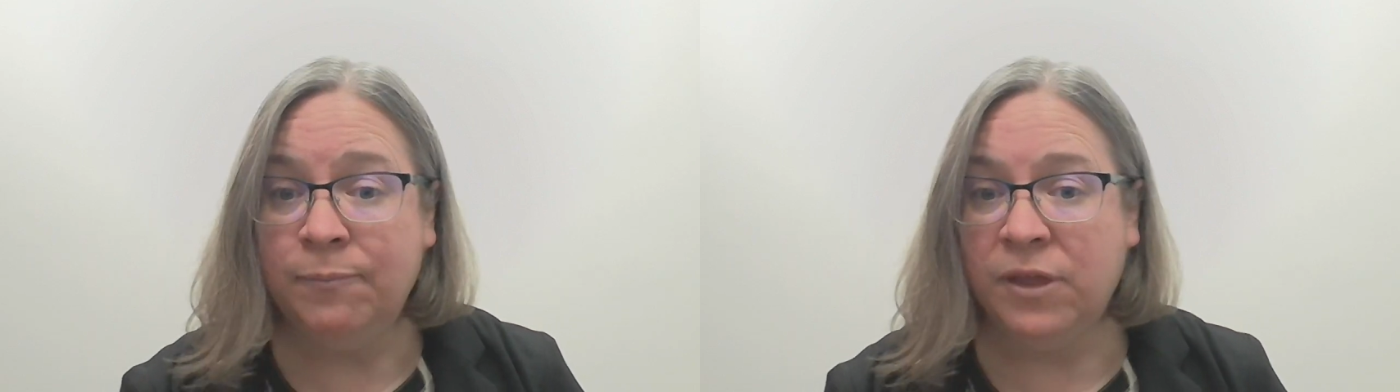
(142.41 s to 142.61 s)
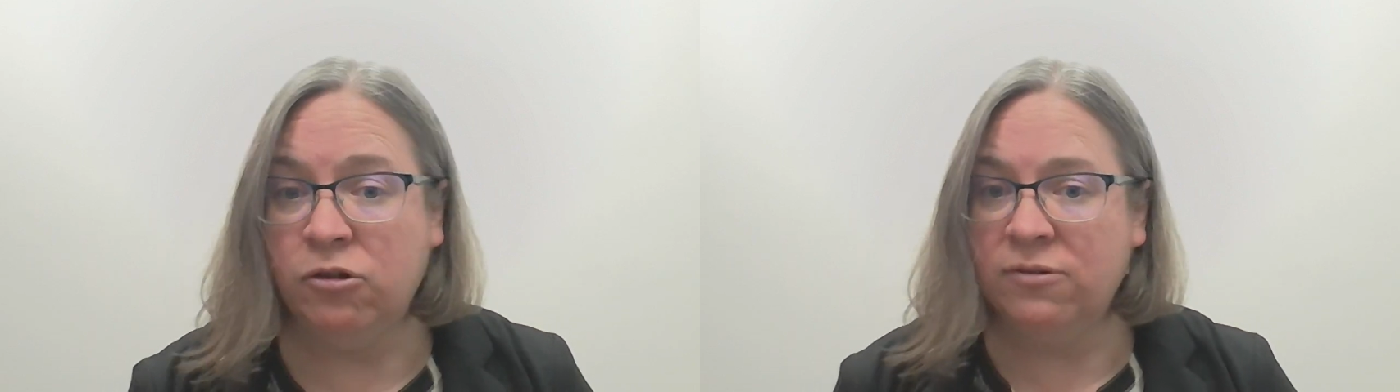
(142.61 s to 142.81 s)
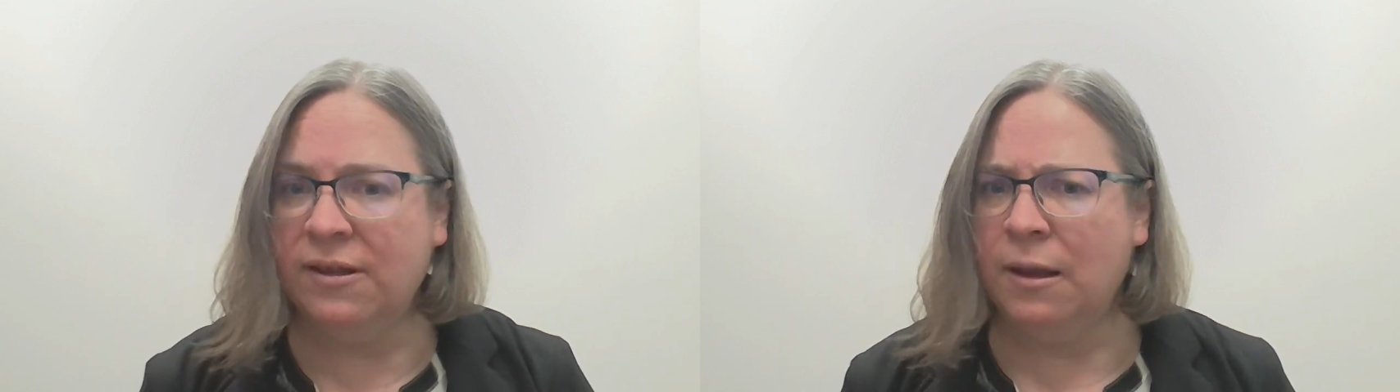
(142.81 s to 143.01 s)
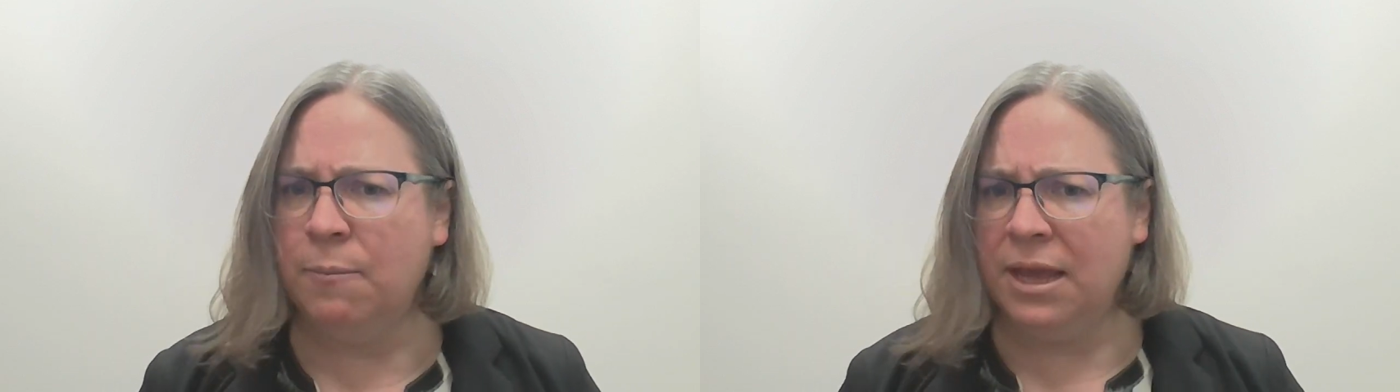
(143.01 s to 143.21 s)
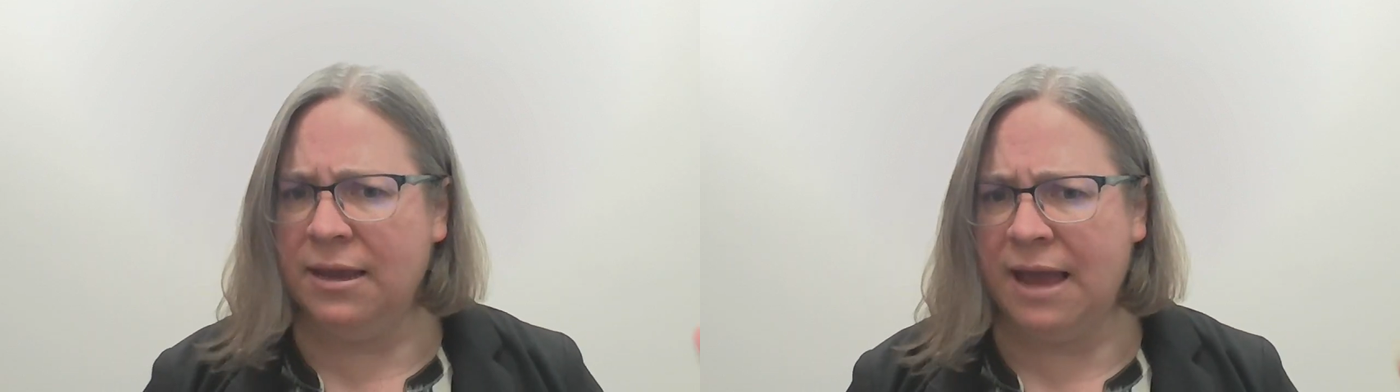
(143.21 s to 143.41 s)
It looks like a
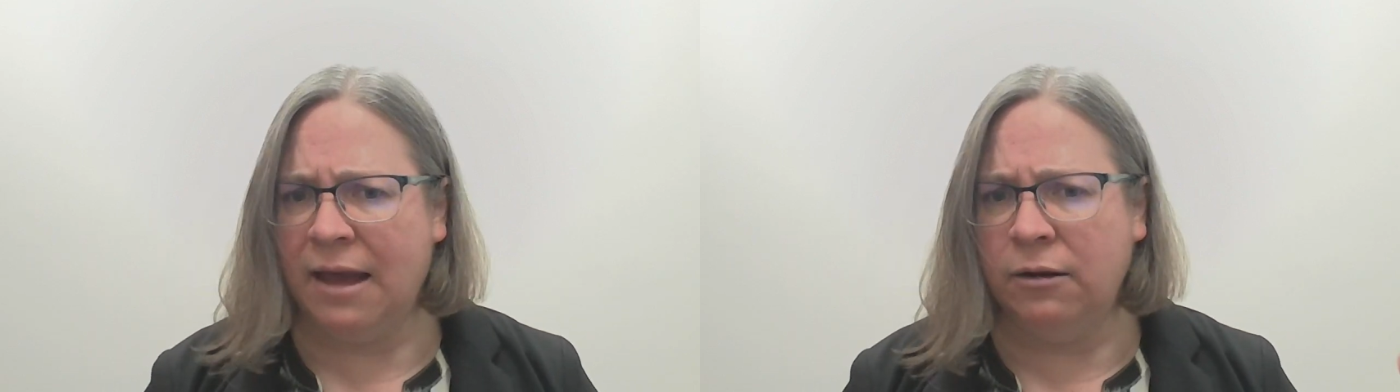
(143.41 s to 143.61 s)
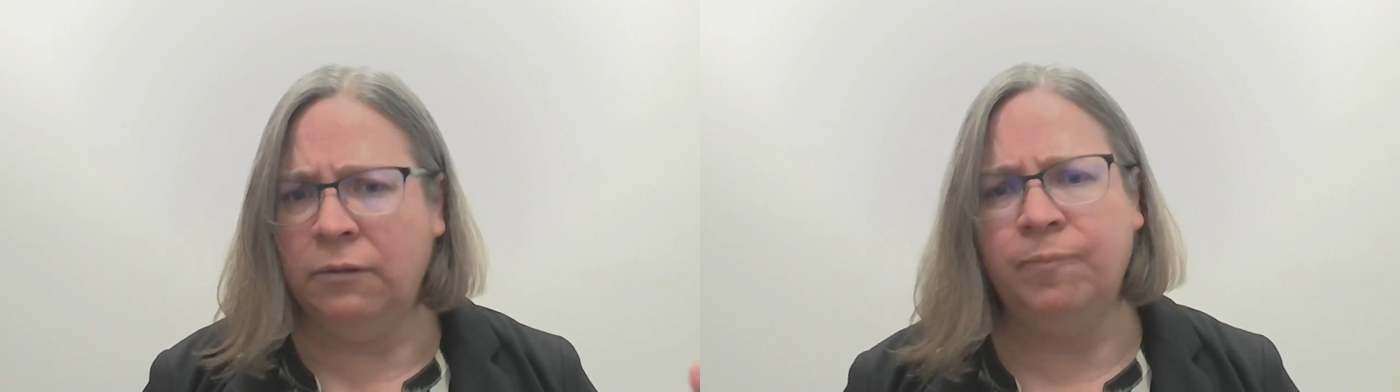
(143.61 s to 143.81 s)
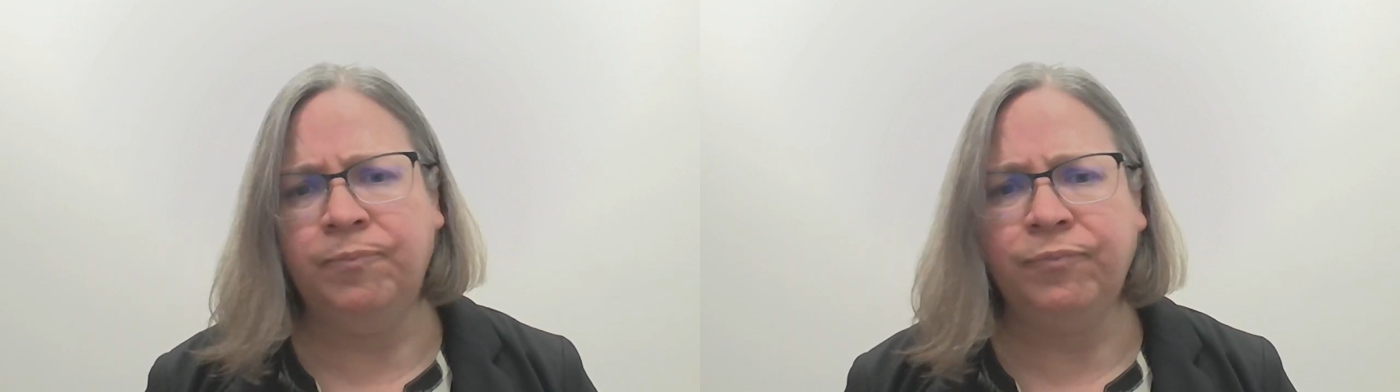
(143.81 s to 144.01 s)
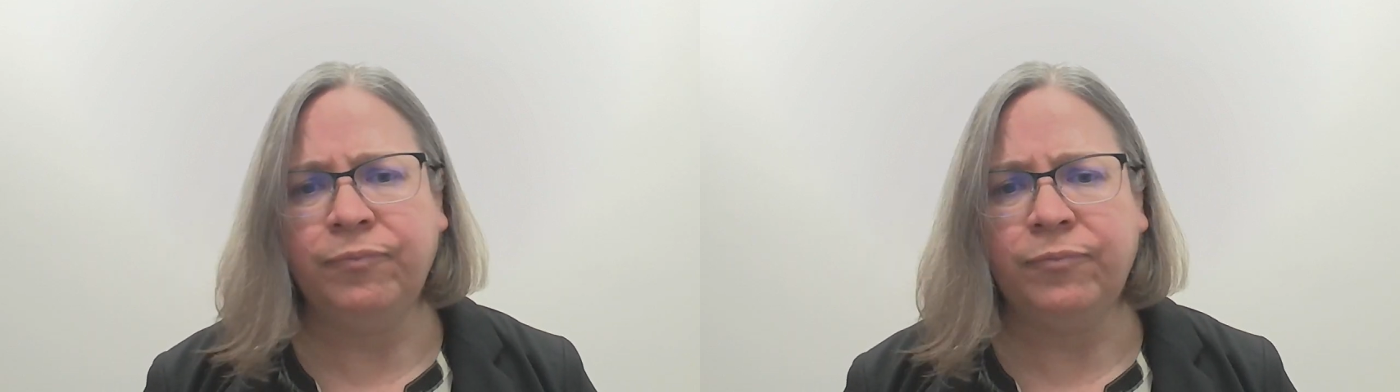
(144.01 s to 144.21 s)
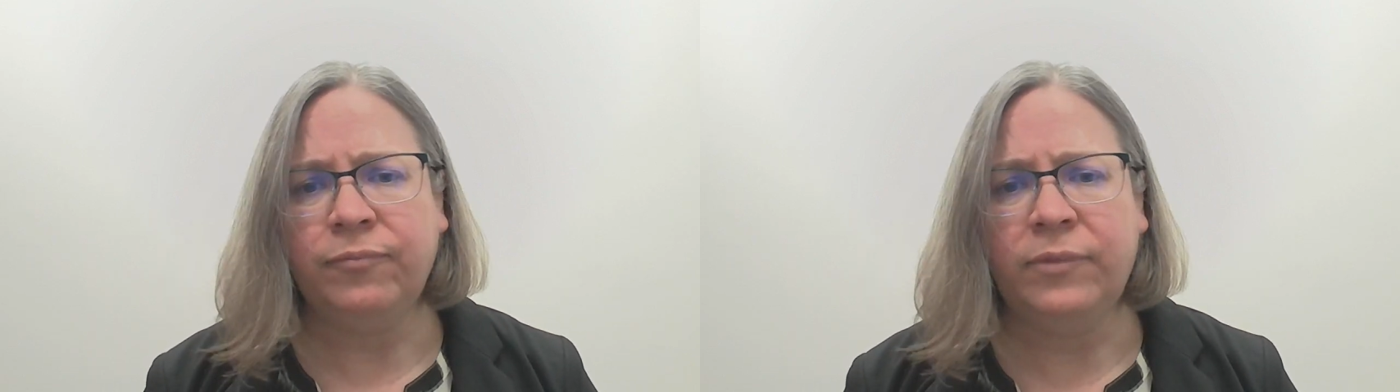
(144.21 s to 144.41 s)
big kettle,
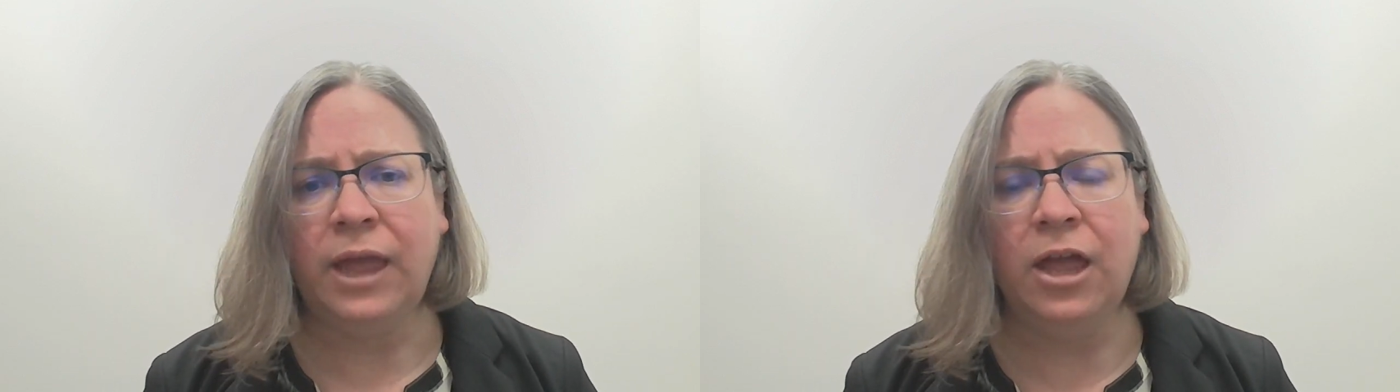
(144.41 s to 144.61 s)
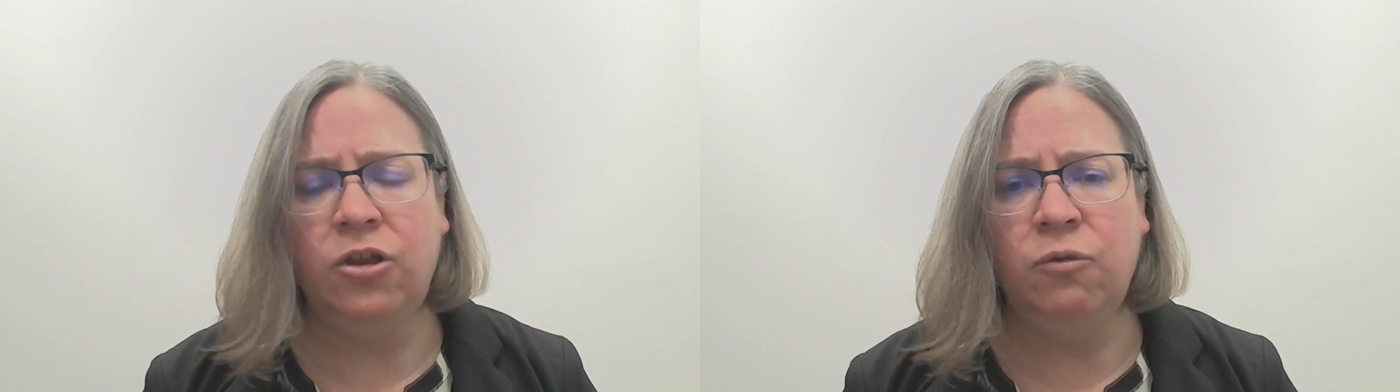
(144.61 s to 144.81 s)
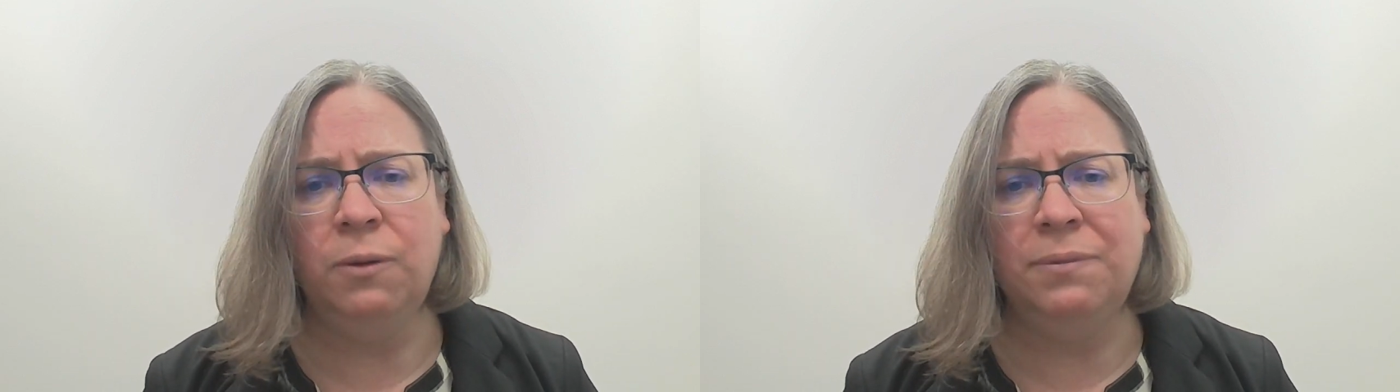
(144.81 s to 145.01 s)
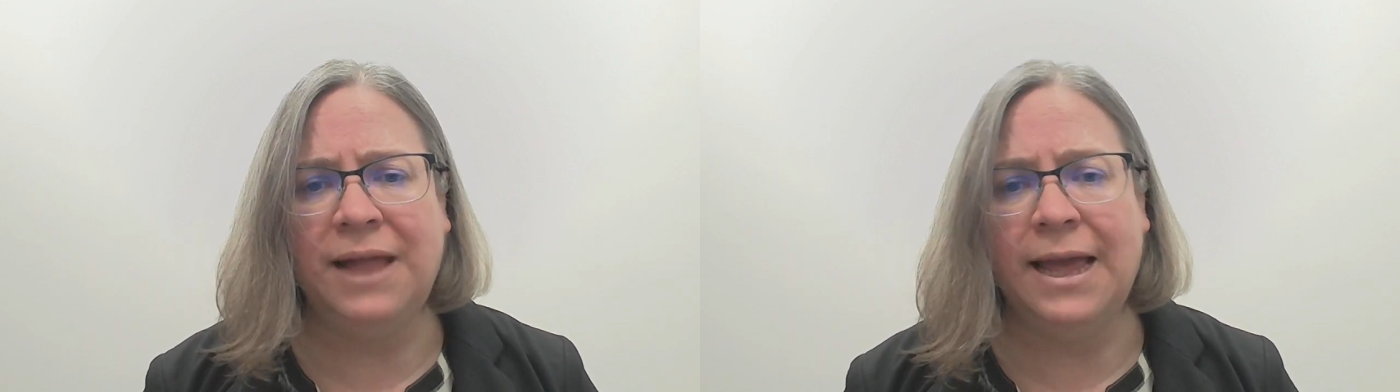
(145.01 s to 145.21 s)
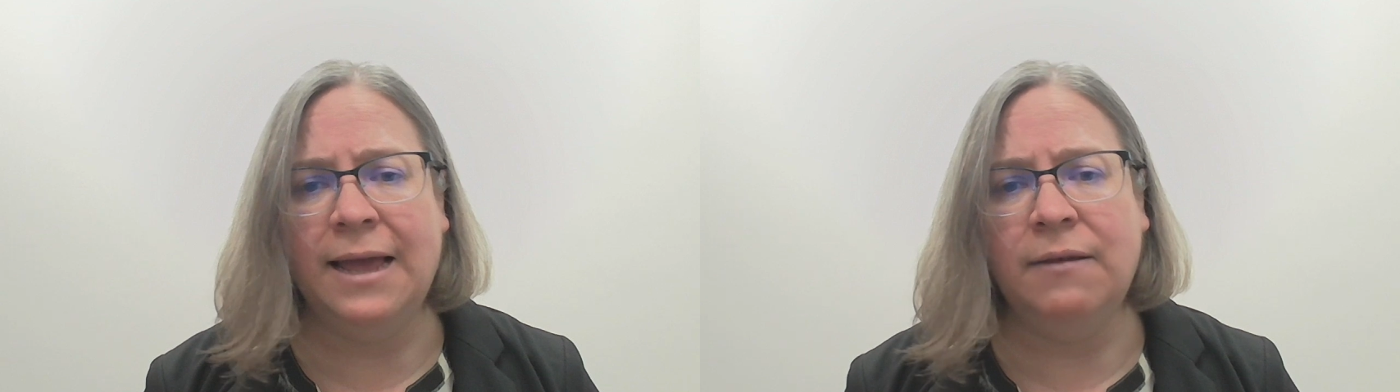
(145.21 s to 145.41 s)
and you would
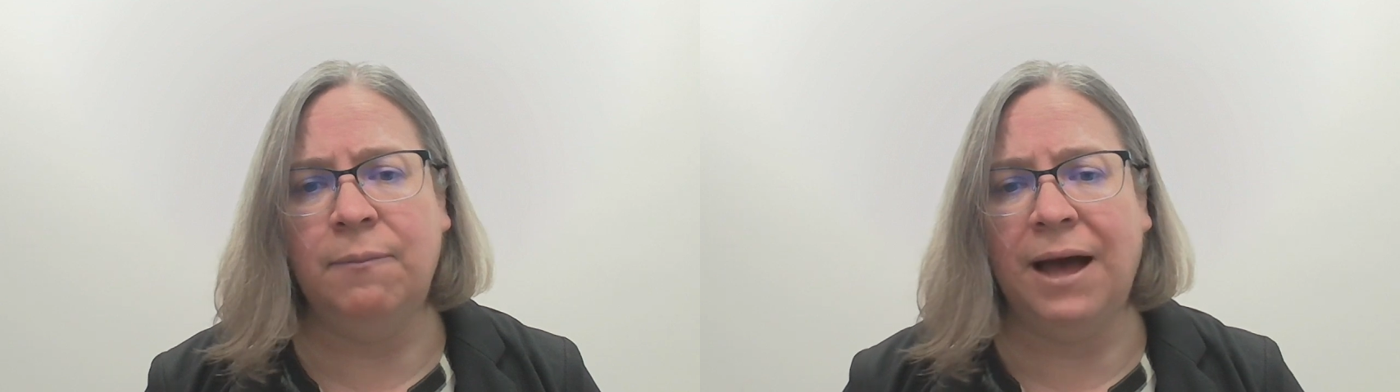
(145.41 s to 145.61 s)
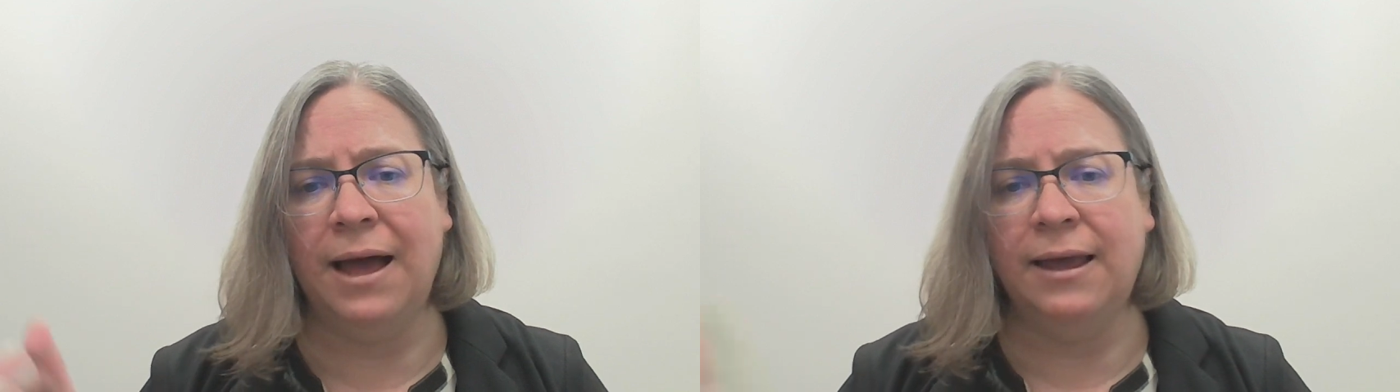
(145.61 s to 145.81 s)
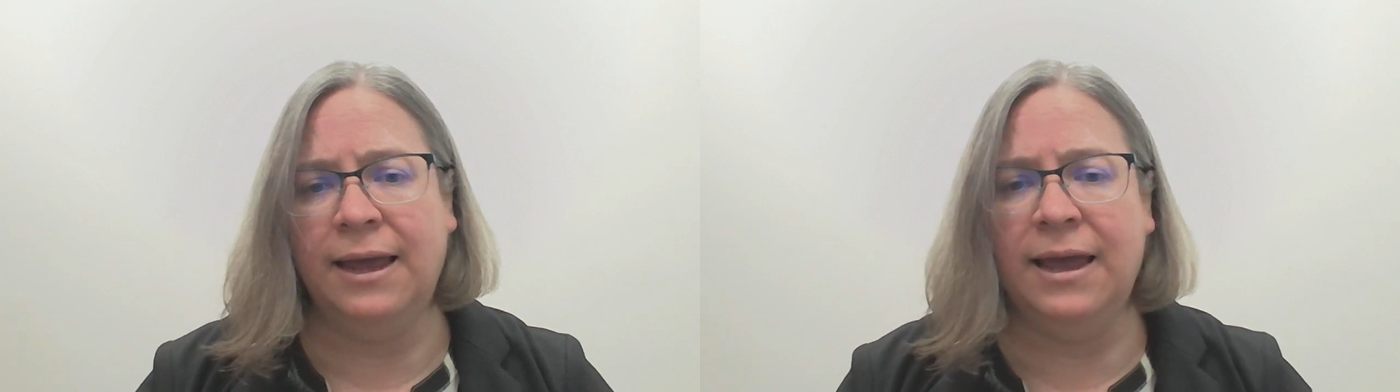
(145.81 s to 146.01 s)
play it by